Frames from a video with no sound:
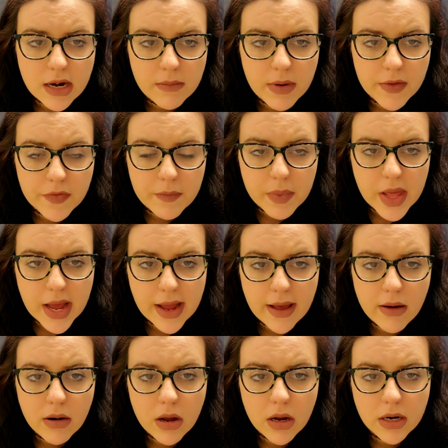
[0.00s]
about the
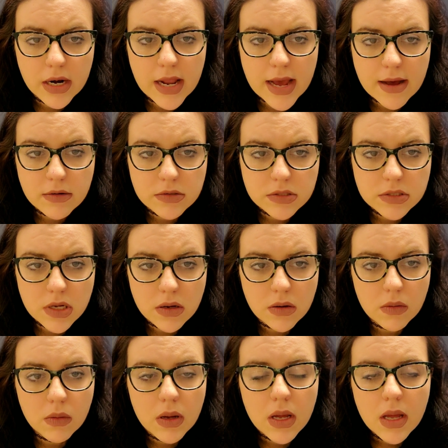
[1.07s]
Blackout Haunted house.
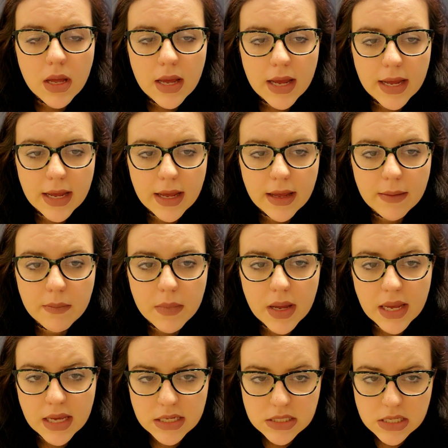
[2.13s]
So I
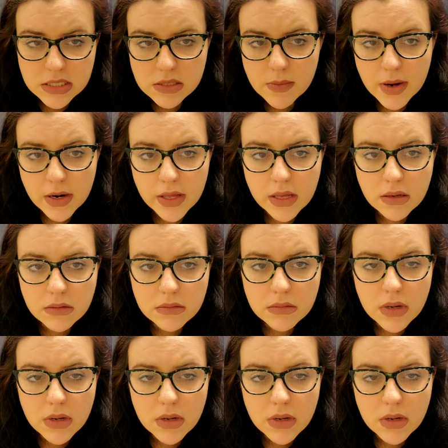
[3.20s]
guess that's about it.